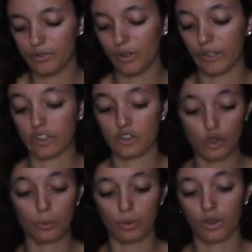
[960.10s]
feel like
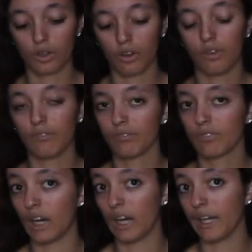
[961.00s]
super
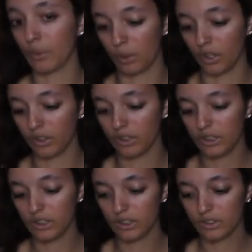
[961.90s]
high
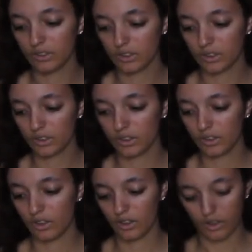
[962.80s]
quality,
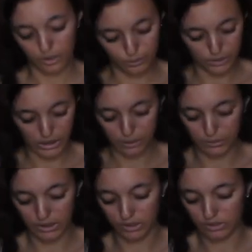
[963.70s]
but I
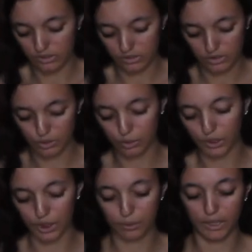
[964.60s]
mean, for
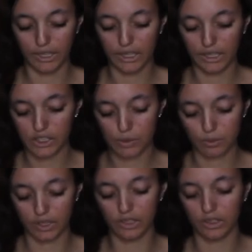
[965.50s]
what you're paying, it's
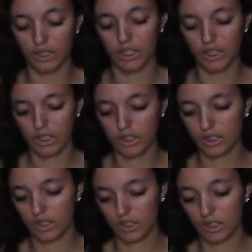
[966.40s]
pretty good.
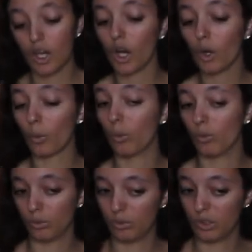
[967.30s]
Oh,
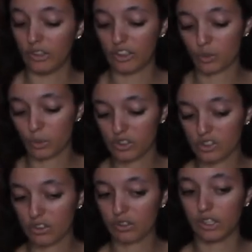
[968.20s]
this
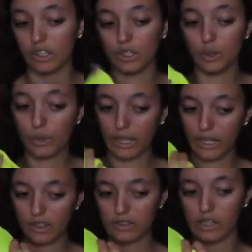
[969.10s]
one's different. You
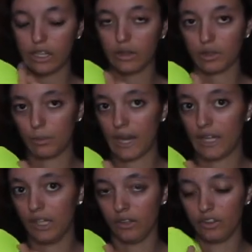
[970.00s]
can take out the
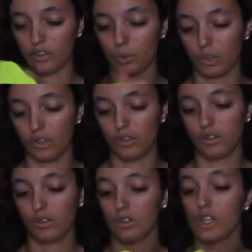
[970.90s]
padding on this one.
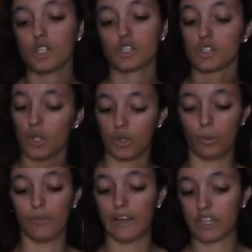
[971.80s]

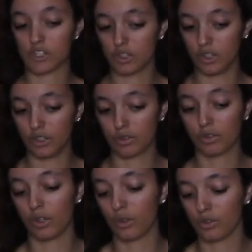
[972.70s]
So that's good
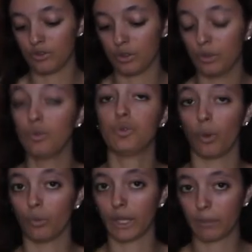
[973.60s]
for those of you who
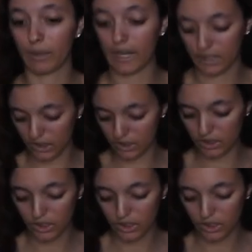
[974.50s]
don't like padding.